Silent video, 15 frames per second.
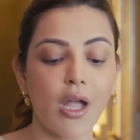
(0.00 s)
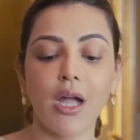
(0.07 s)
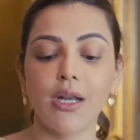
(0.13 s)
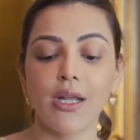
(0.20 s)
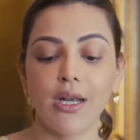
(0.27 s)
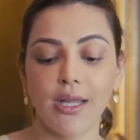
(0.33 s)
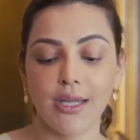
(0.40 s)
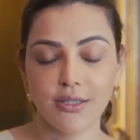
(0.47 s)

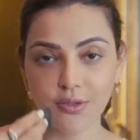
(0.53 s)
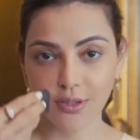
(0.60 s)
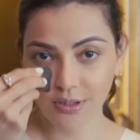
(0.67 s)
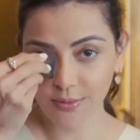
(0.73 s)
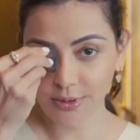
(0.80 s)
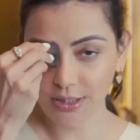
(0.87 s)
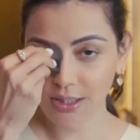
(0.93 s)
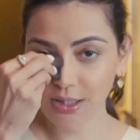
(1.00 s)
And I like doing
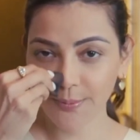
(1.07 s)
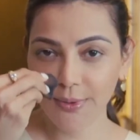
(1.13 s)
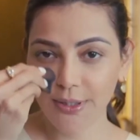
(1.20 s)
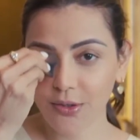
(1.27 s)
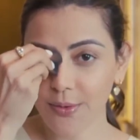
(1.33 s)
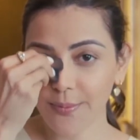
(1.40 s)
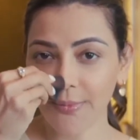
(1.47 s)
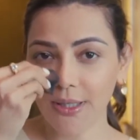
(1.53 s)
a little
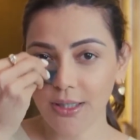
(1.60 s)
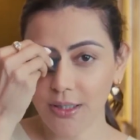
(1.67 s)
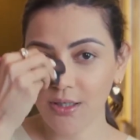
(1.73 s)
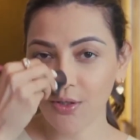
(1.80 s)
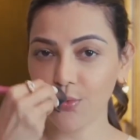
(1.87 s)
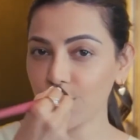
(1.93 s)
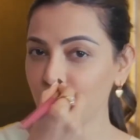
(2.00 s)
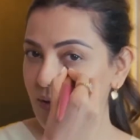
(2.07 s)
bit on my
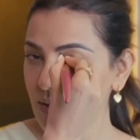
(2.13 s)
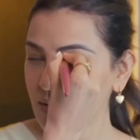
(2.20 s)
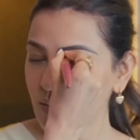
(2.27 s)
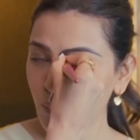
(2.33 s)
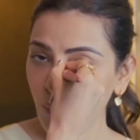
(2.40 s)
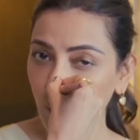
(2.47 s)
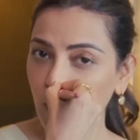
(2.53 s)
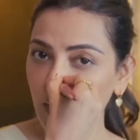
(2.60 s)
nose
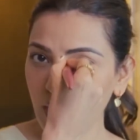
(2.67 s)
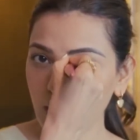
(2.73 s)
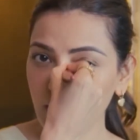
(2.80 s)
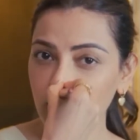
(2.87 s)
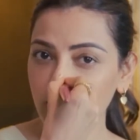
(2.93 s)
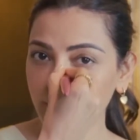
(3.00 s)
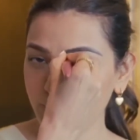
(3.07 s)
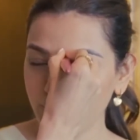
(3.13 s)
as well.